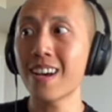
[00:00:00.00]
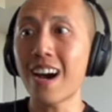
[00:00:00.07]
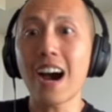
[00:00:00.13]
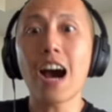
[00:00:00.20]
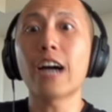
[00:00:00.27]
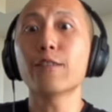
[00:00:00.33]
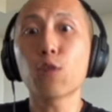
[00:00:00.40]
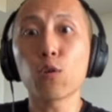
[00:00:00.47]

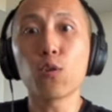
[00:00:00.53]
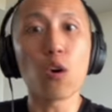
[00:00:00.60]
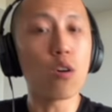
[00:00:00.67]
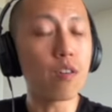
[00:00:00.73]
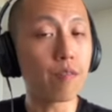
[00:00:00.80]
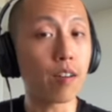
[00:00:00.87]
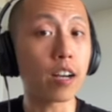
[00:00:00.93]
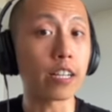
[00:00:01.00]
I don't know
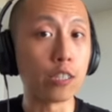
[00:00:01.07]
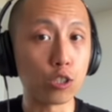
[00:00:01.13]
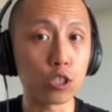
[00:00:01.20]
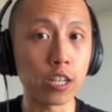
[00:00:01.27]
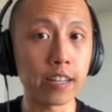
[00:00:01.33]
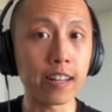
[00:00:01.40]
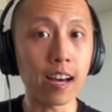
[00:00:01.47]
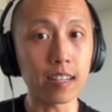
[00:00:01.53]
if I can share
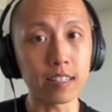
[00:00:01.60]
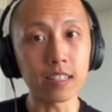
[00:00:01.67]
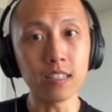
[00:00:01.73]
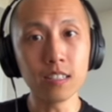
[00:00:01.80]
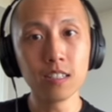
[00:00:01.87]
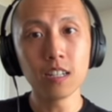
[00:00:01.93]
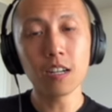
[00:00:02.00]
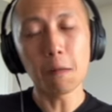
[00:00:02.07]
that here,
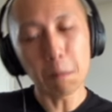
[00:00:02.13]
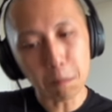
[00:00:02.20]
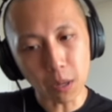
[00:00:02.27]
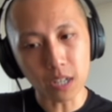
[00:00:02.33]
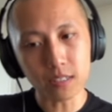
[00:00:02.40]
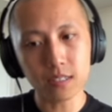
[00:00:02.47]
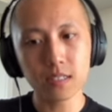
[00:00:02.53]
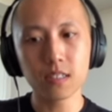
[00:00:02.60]

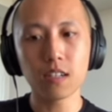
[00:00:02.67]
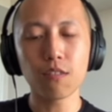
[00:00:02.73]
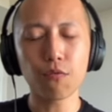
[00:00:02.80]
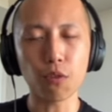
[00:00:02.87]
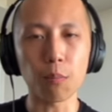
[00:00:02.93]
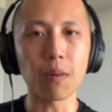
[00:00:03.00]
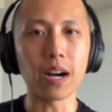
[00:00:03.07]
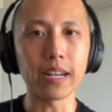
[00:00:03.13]
but
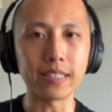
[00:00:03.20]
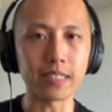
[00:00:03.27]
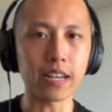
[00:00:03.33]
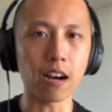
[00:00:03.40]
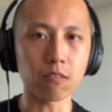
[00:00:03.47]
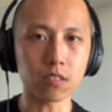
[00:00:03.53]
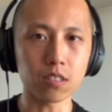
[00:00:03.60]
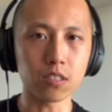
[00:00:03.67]
from my
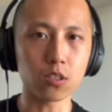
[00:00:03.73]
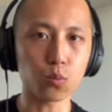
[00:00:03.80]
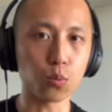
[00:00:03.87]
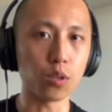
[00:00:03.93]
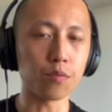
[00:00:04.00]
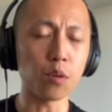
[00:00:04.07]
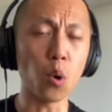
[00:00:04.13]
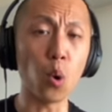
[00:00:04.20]
encounters
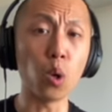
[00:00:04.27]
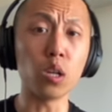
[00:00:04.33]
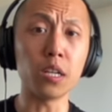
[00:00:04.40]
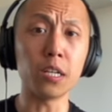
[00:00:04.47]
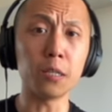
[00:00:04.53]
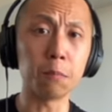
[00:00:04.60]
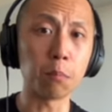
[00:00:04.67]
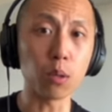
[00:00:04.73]
with early
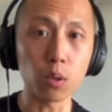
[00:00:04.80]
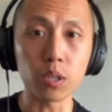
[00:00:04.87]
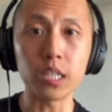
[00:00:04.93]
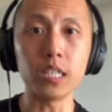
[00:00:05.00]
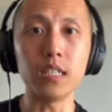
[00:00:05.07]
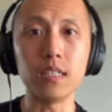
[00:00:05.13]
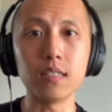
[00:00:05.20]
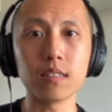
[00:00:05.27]

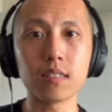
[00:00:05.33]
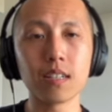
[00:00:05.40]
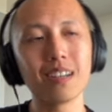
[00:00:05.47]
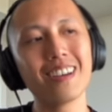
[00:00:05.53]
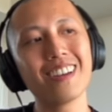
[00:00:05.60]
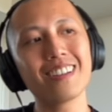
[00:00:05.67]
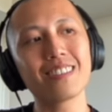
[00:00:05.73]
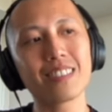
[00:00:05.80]
employees,
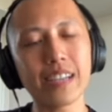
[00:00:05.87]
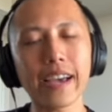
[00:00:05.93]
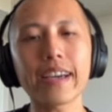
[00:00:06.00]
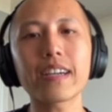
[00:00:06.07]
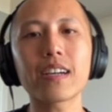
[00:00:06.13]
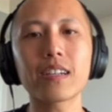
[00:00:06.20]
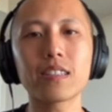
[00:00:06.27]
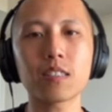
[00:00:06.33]

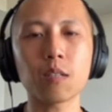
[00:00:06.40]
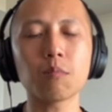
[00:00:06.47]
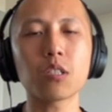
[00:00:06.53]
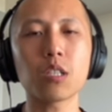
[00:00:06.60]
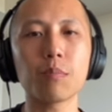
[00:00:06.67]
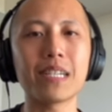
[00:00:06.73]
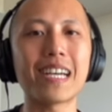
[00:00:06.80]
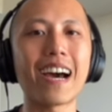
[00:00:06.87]
tech seems to
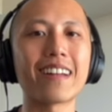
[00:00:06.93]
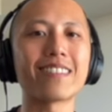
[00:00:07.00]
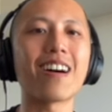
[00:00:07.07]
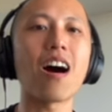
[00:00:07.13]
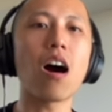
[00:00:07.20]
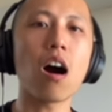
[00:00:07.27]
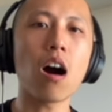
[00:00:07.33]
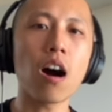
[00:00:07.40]
be at the
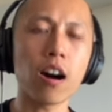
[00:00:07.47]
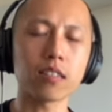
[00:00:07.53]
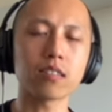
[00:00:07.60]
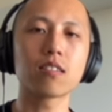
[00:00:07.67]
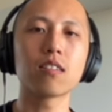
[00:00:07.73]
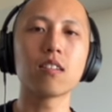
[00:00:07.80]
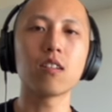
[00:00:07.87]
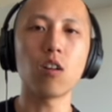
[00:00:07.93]

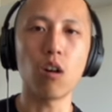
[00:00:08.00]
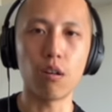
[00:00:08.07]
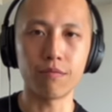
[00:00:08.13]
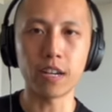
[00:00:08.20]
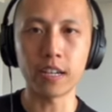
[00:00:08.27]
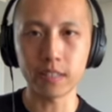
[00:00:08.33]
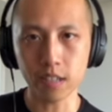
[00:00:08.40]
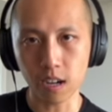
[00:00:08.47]
heart of
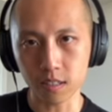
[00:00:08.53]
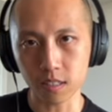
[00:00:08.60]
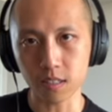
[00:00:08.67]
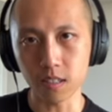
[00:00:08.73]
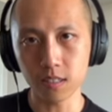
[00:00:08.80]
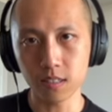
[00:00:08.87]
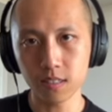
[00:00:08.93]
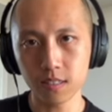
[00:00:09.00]
Airtasker.